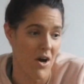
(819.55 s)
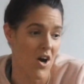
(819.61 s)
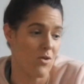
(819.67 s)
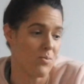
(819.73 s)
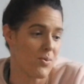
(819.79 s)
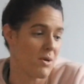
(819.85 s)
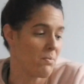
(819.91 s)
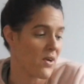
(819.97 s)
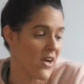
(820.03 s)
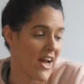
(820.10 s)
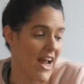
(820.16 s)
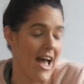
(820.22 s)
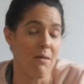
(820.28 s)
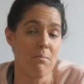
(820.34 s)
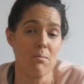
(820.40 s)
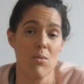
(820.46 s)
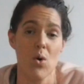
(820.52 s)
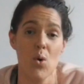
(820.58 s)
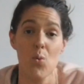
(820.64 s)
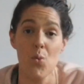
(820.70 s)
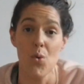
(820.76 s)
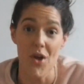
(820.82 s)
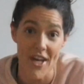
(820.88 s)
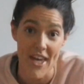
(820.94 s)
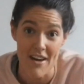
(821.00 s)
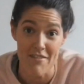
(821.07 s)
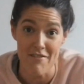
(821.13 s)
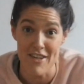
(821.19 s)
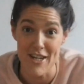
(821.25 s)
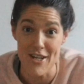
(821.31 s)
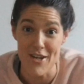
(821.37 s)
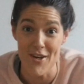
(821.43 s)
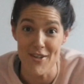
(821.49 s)
I'll be bringing out more workout
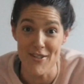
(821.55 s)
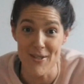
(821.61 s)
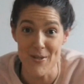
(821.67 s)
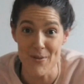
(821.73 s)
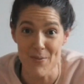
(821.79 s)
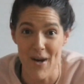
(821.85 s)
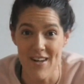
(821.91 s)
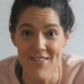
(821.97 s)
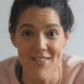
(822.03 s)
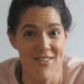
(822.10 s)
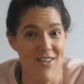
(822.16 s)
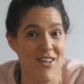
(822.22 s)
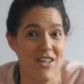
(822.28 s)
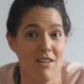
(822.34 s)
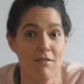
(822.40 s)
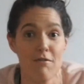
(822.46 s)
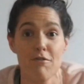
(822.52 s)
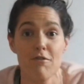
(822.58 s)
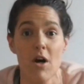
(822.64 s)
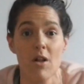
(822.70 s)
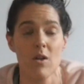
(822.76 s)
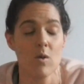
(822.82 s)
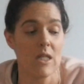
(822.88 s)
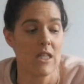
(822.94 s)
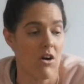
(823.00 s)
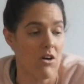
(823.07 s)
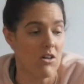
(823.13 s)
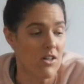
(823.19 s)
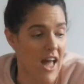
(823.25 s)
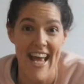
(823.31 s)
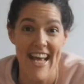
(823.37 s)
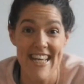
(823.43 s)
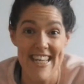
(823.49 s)
videos as well, so you can follow
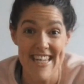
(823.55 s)
along.